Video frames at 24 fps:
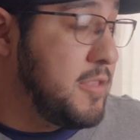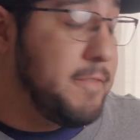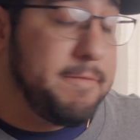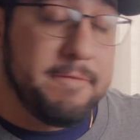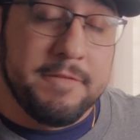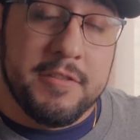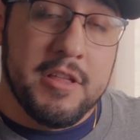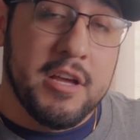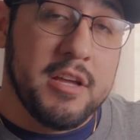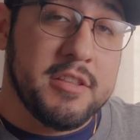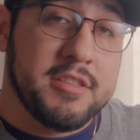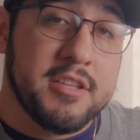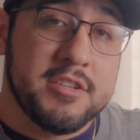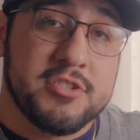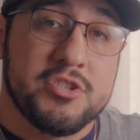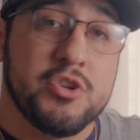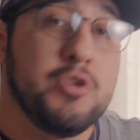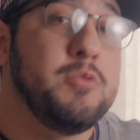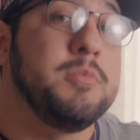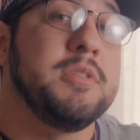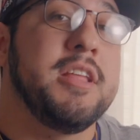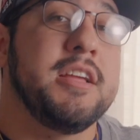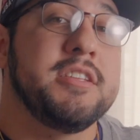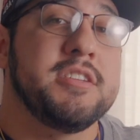The, the,
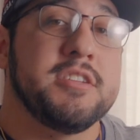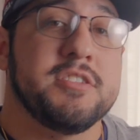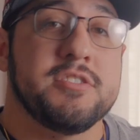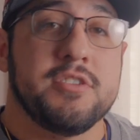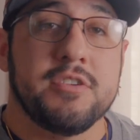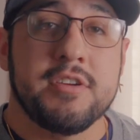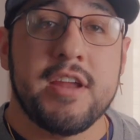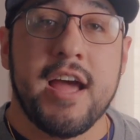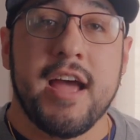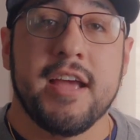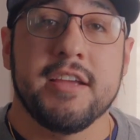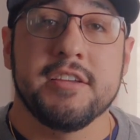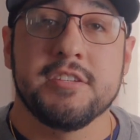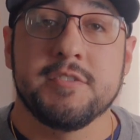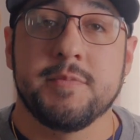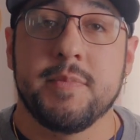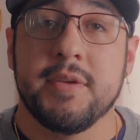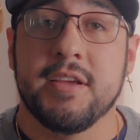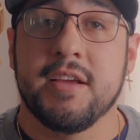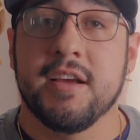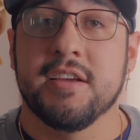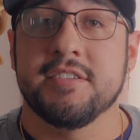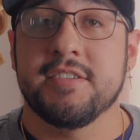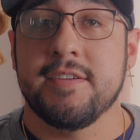zoom lenses are nice
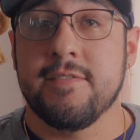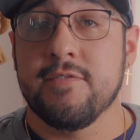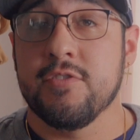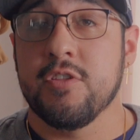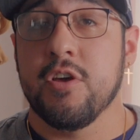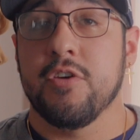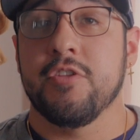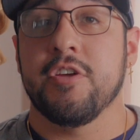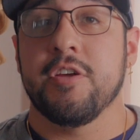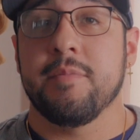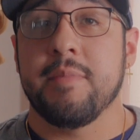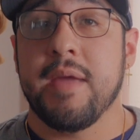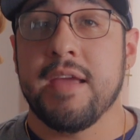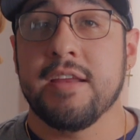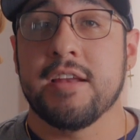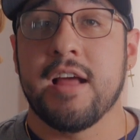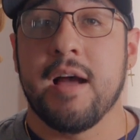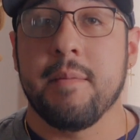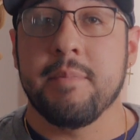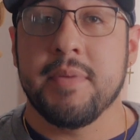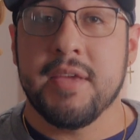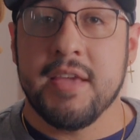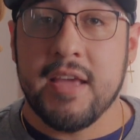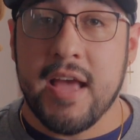because even though they may
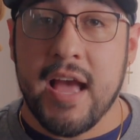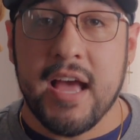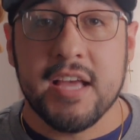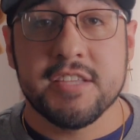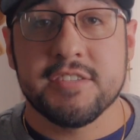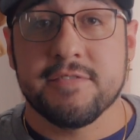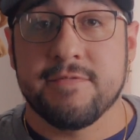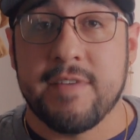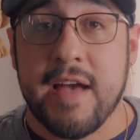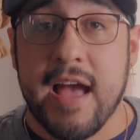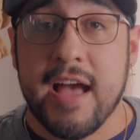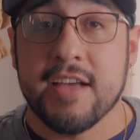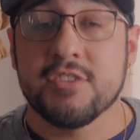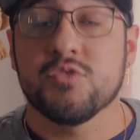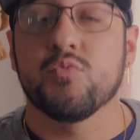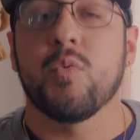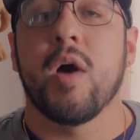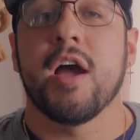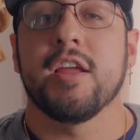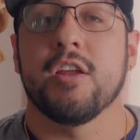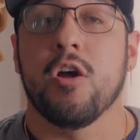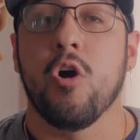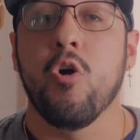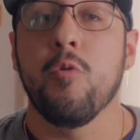not be as fast
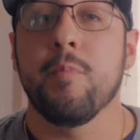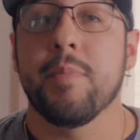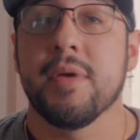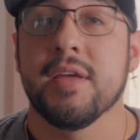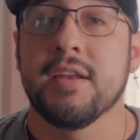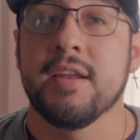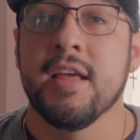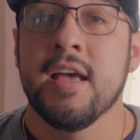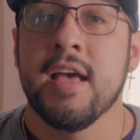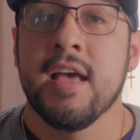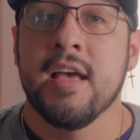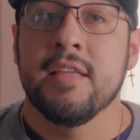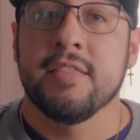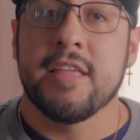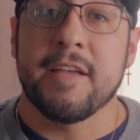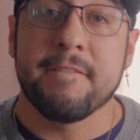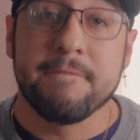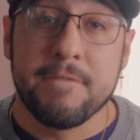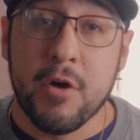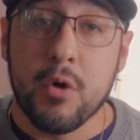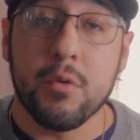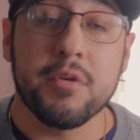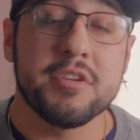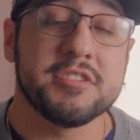wide open, they
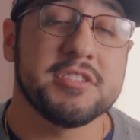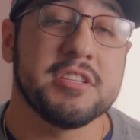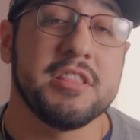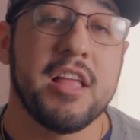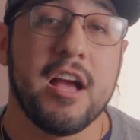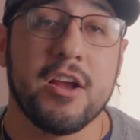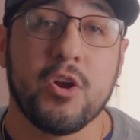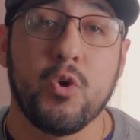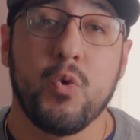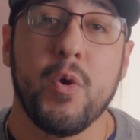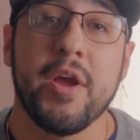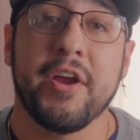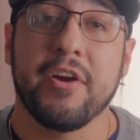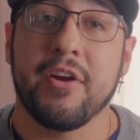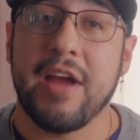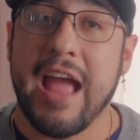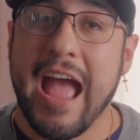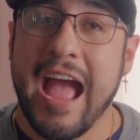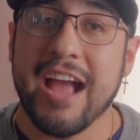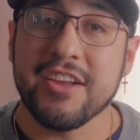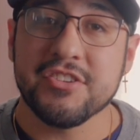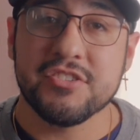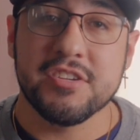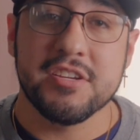focus a lot quicker
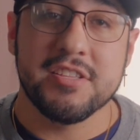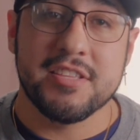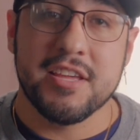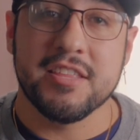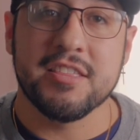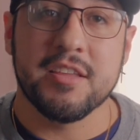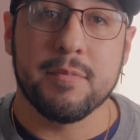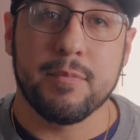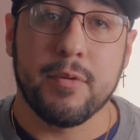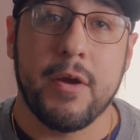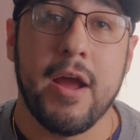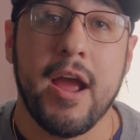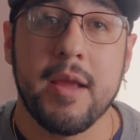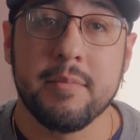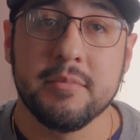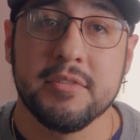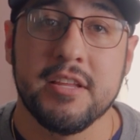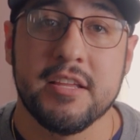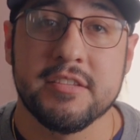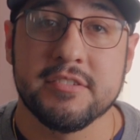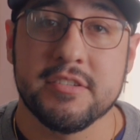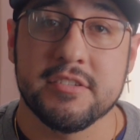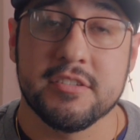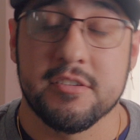actually than the prime
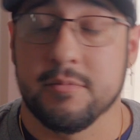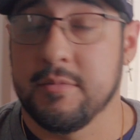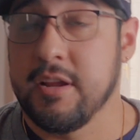lenses.